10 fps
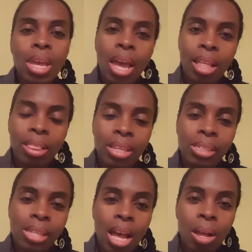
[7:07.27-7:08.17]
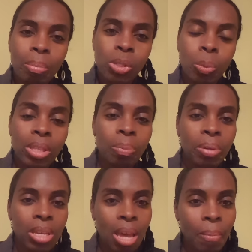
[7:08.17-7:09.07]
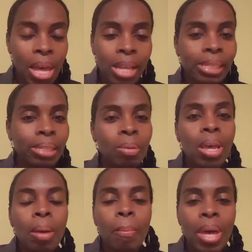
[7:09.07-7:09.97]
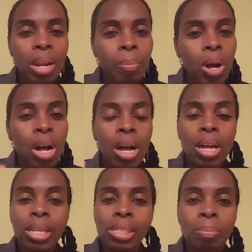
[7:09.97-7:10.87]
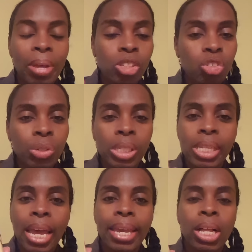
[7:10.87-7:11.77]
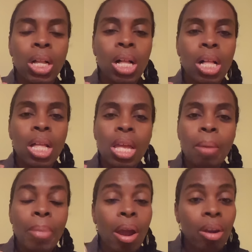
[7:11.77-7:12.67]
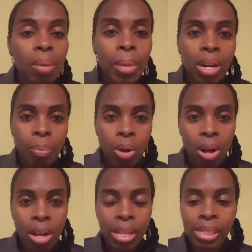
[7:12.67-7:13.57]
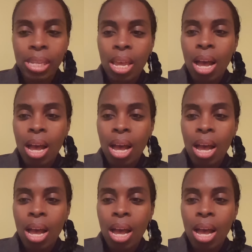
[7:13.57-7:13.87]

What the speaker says: And this helps with PMS, menopause, menstrual cycle, perimenopause.